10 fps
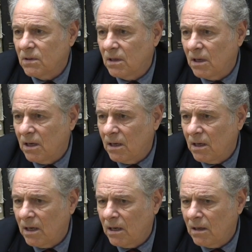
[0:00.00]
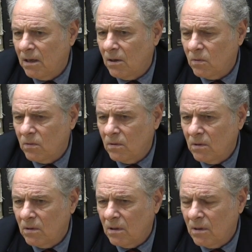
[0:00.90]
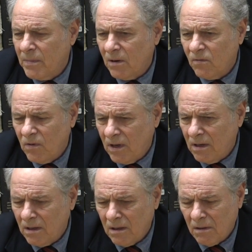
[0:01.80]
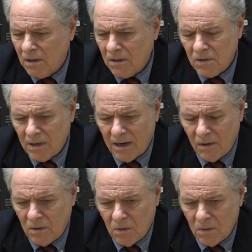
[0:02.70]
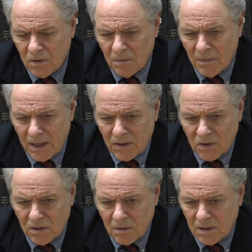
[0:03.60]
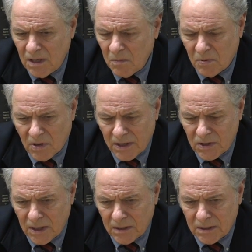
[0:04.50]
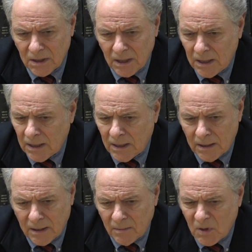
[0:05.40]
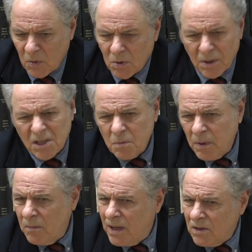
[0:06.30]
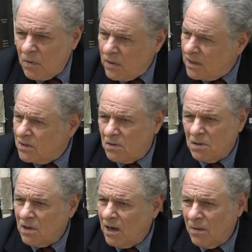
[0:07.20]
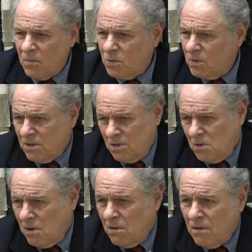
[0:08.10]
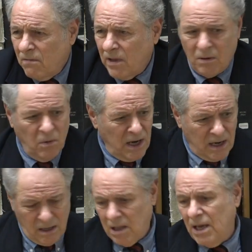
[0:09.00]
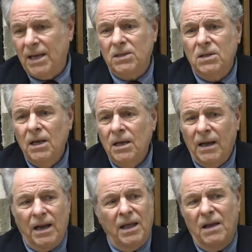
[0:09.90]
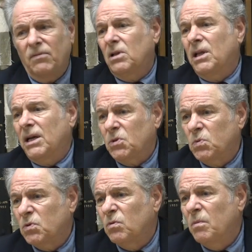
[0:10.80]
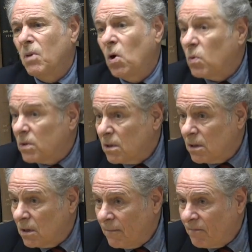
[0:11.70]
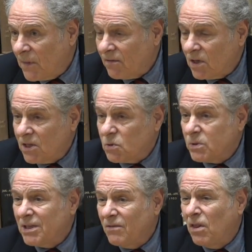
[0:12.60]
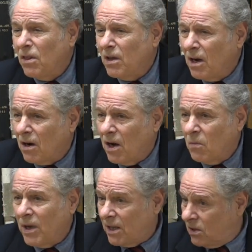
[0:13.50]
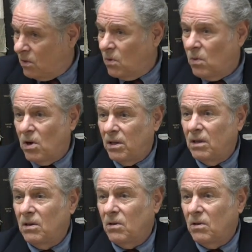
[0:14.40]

And, and, and, you know, the amount of reading things you had to do was immense, team projects. Um, they were doing experimental things at the time, which was unheard of. Like we had class, and half the class was remote. Half the class wasn't even there, and we had to go on.